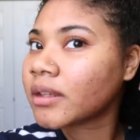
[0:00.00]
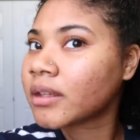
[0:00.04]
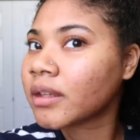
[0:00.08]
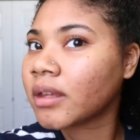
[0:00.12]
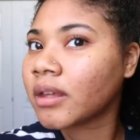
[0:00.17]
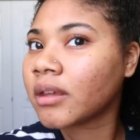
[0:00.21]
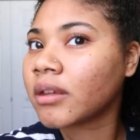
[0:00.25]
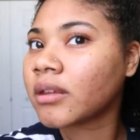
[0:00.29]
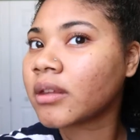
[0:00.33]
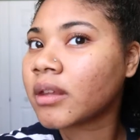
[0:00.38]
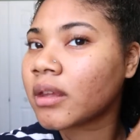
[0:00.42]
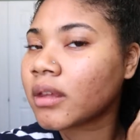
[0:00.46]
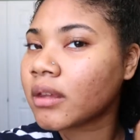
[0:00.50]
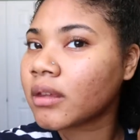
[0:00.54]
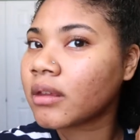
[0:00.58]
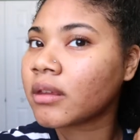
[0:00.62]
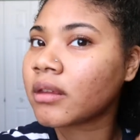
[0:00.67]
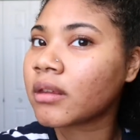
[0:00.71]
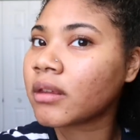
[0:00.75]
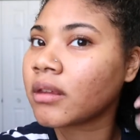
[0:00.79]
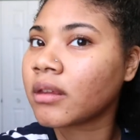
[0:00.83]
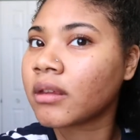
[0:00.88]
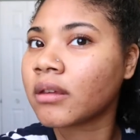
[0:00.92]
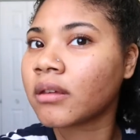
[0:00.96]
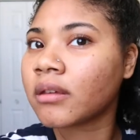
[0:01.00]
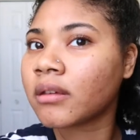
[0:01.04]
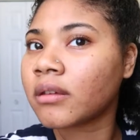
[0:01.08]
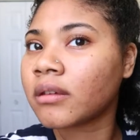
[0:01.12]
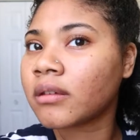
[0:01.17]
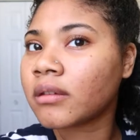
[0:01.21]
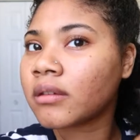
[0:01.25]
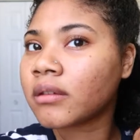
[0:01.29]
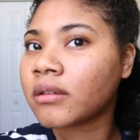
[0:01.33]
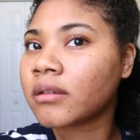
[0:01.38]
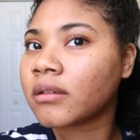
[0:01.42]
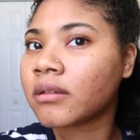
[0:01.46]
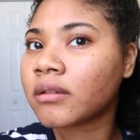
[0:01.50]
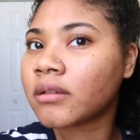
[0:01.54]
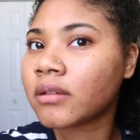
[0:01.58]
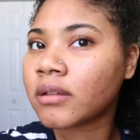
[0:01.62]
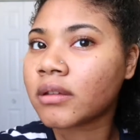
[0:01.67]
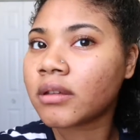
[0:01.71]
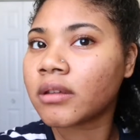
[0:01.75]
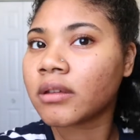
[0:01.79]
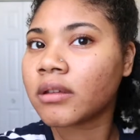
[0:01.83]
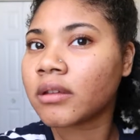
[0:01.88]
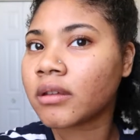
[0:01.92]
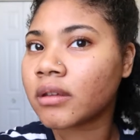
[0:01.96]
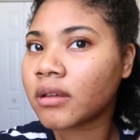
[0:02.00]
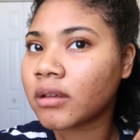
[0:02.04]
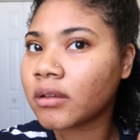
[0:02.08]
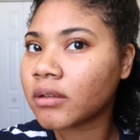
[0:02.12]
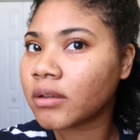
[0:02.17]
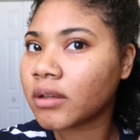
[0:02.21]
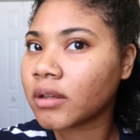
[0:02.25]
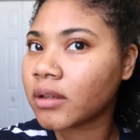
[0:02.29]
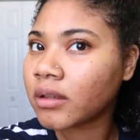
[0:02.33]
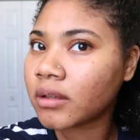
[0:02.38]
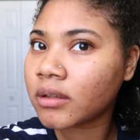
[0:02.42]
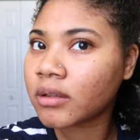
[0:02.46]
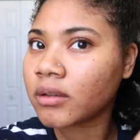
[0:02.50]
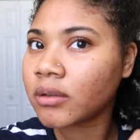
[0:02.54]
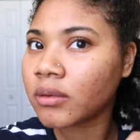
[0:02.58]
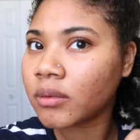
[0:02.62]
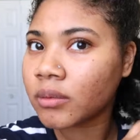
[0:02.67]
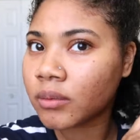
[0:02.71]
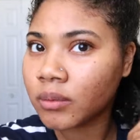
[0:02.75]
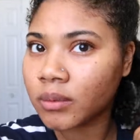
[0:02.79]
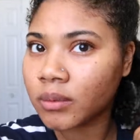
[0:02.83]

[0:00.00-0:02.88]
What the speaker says: It's just so much easier in the detangling process and so much easier in